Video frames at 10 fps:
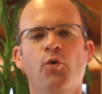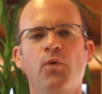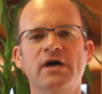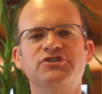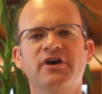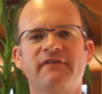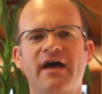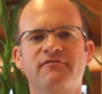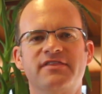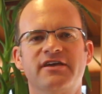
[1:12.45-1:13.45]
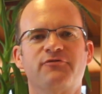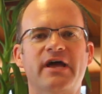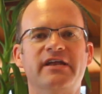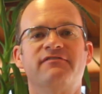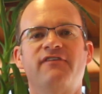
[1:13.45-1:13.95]
Once you have everything
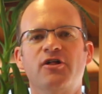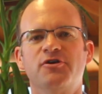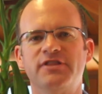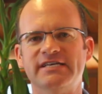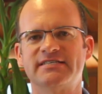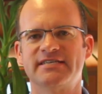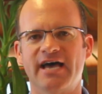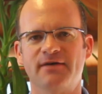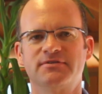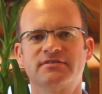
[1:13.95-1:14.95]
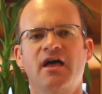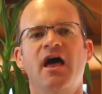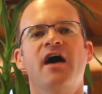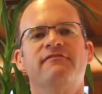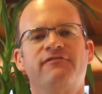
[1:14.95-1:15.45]
ready, follow these steps.
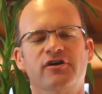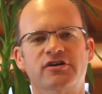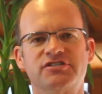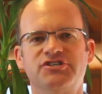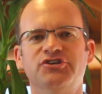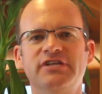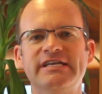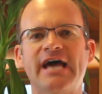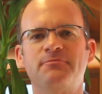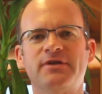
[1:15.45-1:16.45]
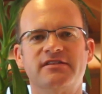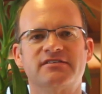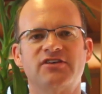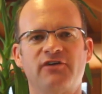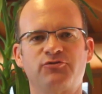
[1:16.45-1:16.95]
First, you'll need to update the
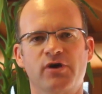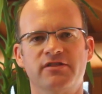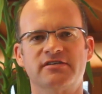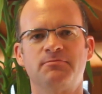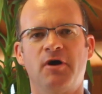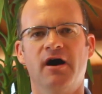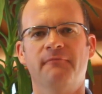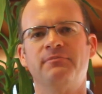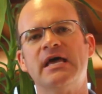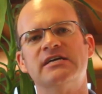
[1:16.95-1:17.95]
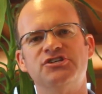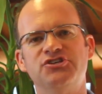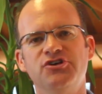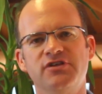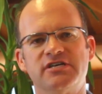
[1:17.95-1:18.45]
software on the spa. To
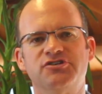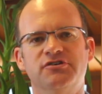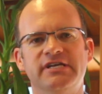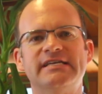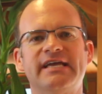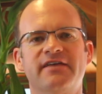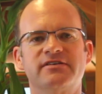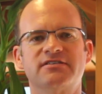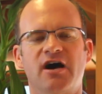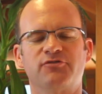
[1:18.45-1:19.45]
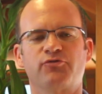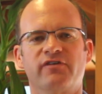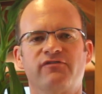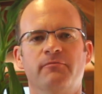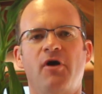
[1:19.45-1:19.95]
do this, you'll need to get the
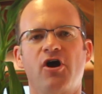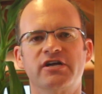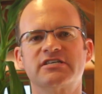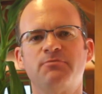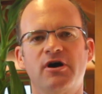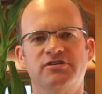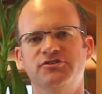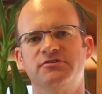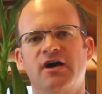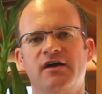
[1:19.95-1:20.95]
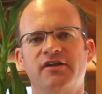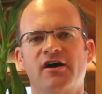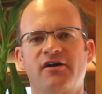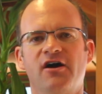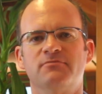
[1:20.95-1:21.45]
software from
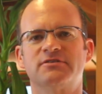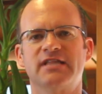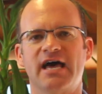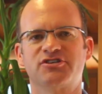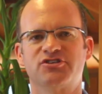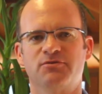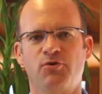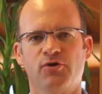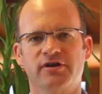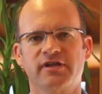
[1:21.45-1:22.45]
arcticspasutah.com/support.